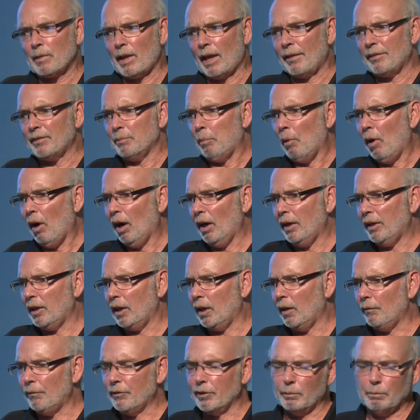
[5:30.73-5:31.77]
As part
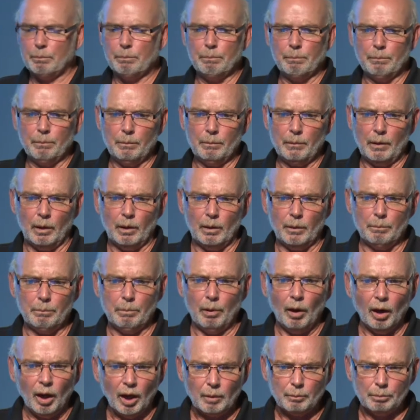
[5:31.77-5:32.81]
of their
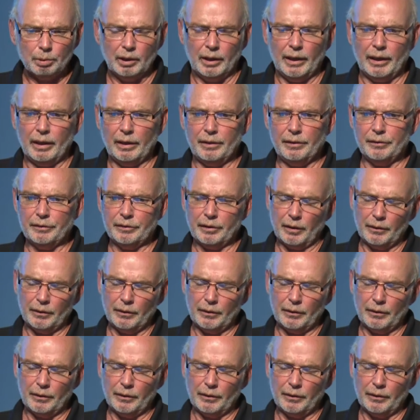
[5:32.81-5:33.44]
park plans,